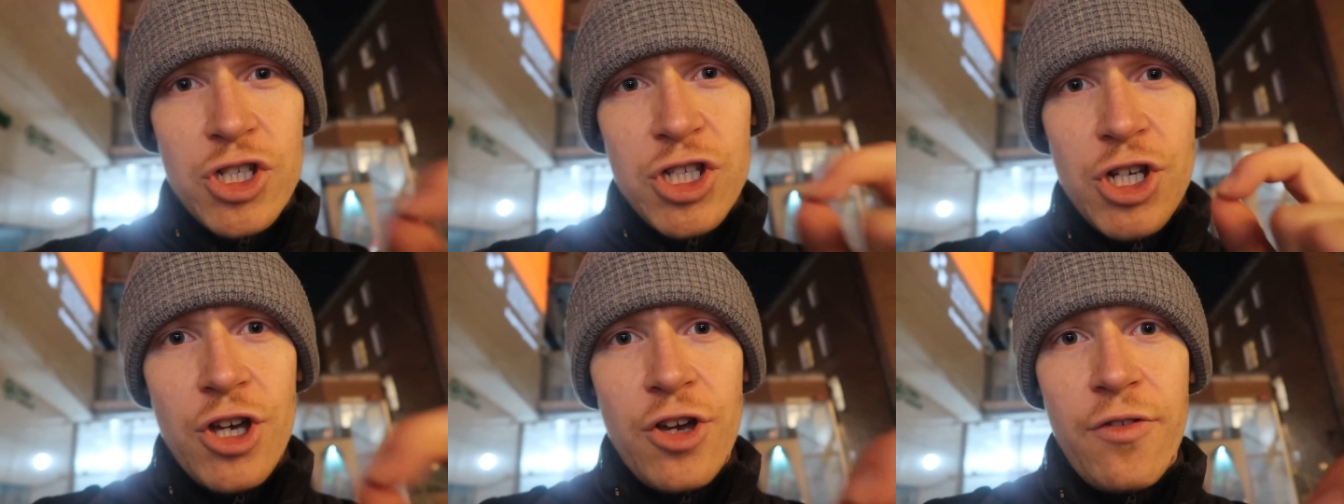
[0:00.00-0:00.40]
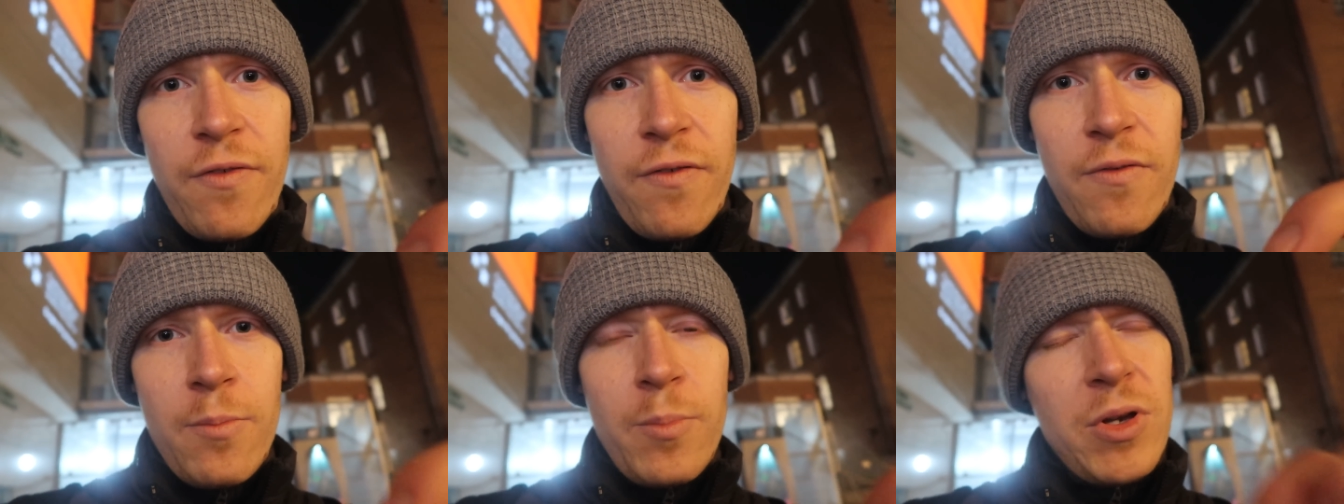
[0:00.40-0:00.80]
enough,
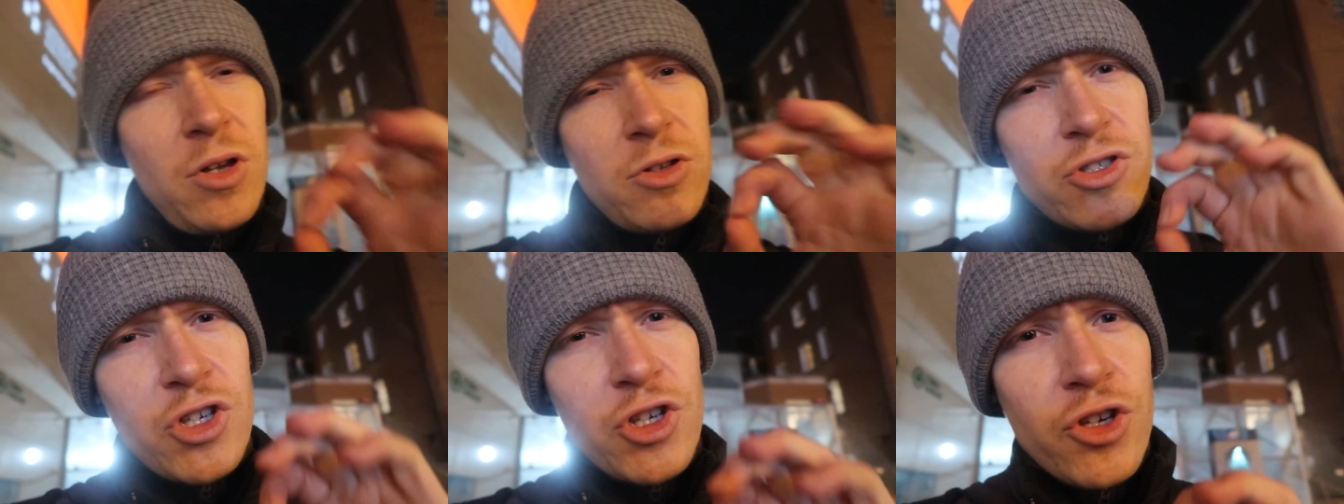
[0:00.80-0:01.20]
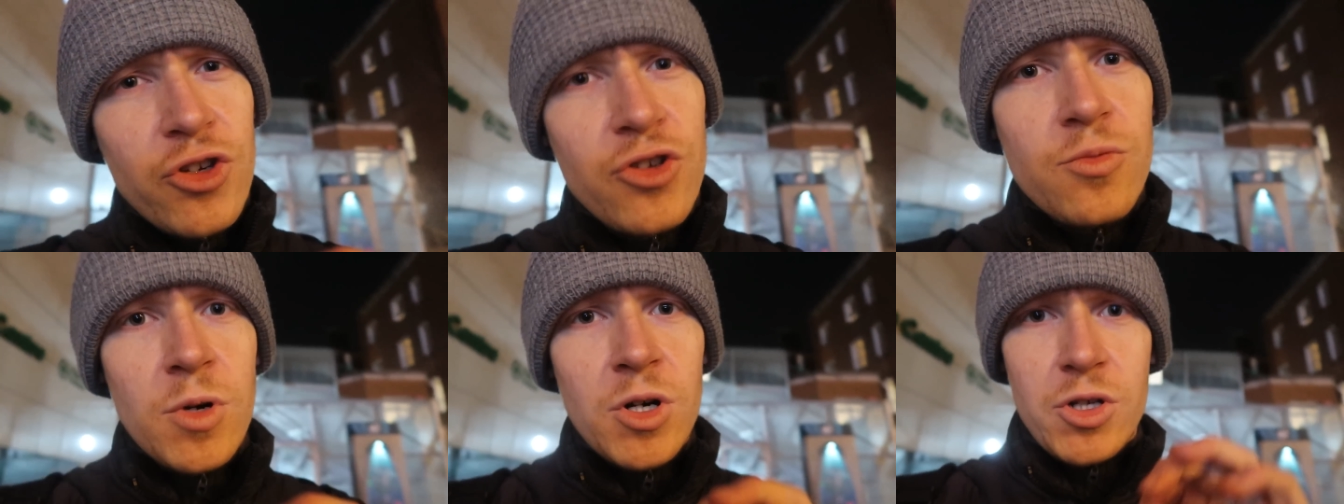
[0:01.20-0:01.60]
but not
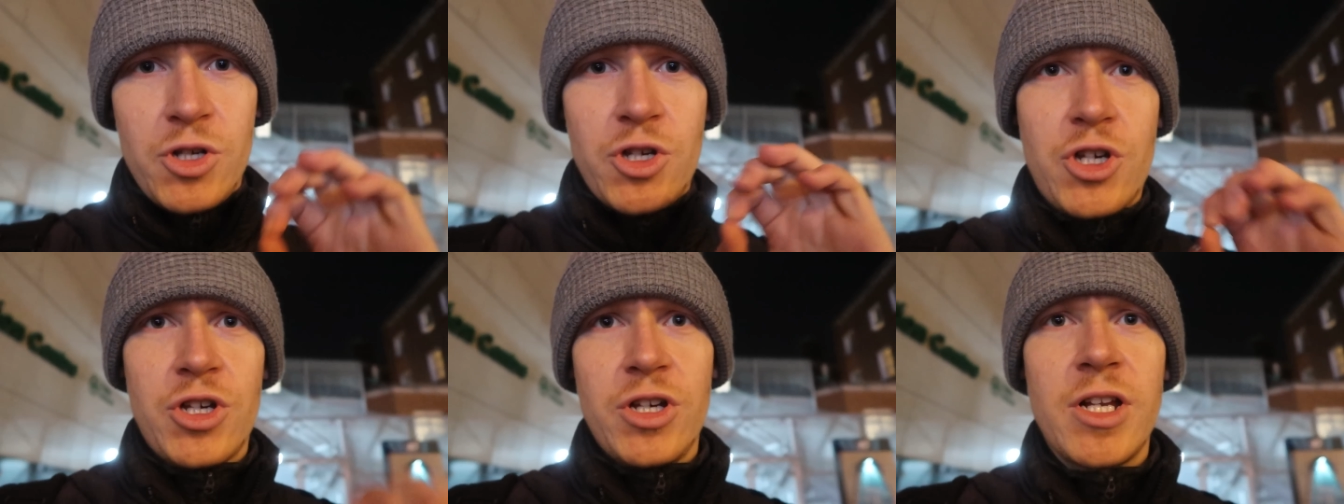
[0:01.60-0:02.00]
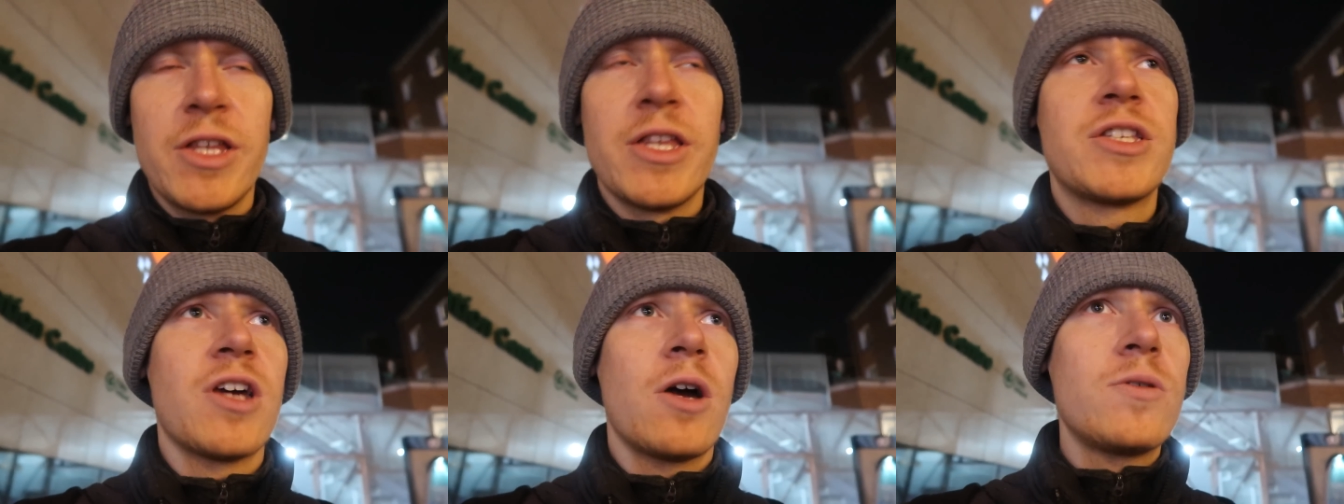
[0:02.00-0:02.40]
too much. You know,
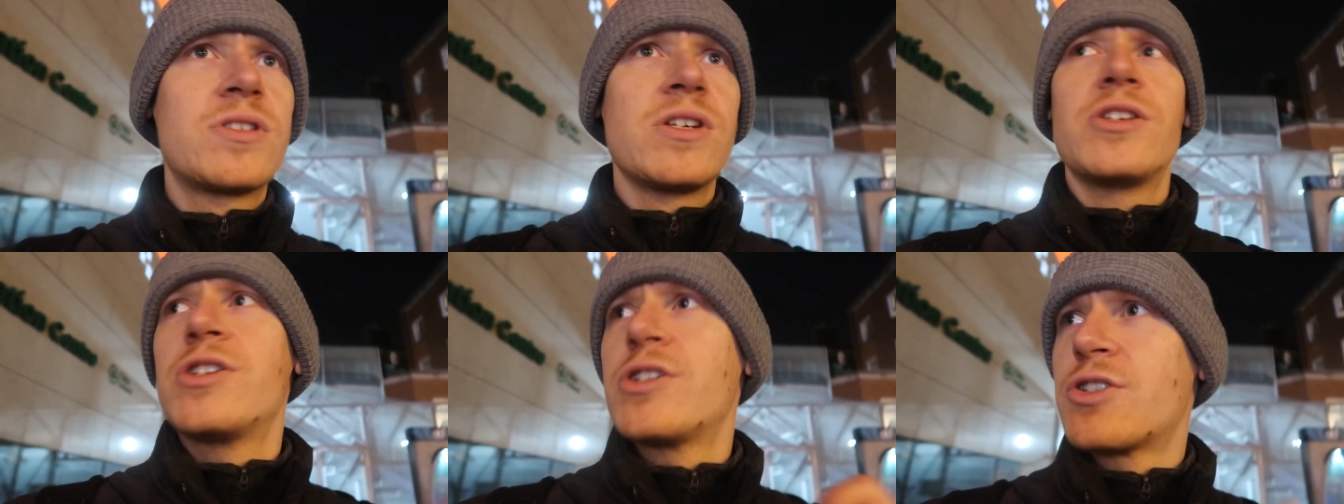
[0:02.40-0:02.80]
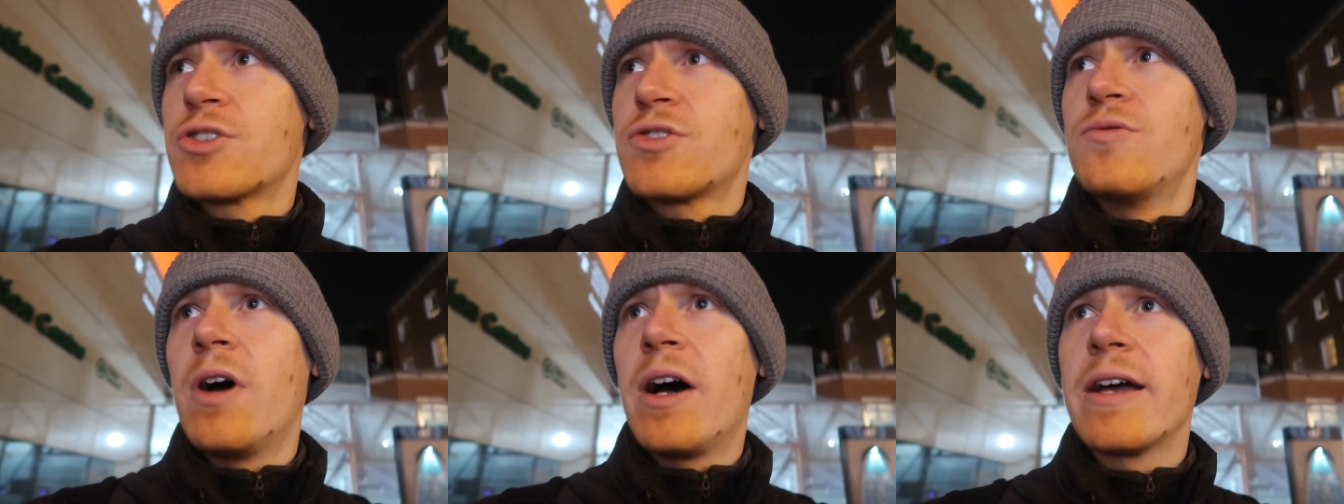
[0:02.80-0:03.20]
the dosage is
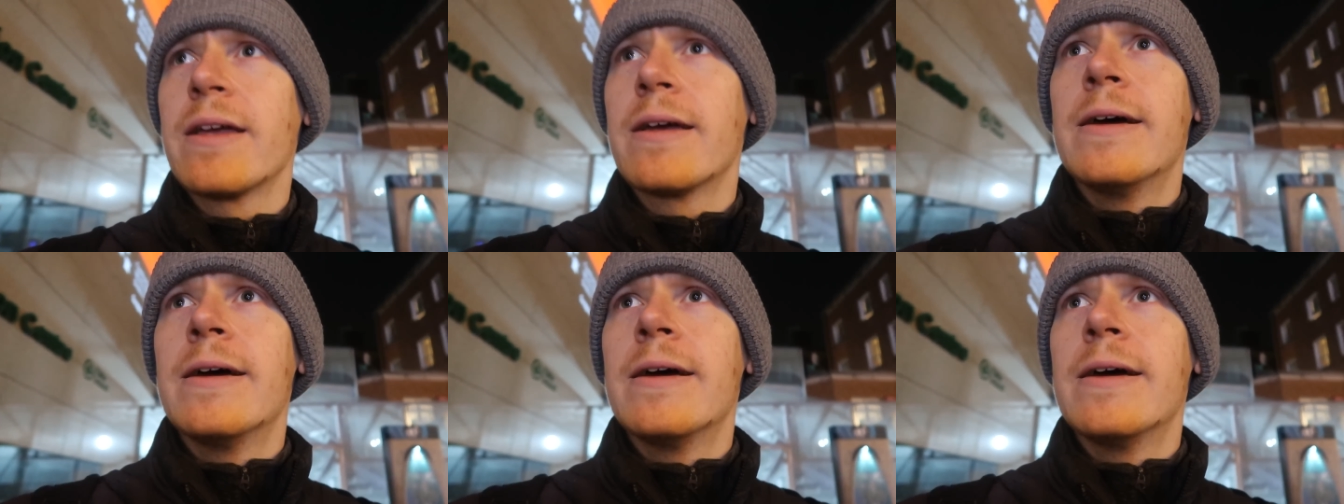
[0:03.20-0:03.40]
just right,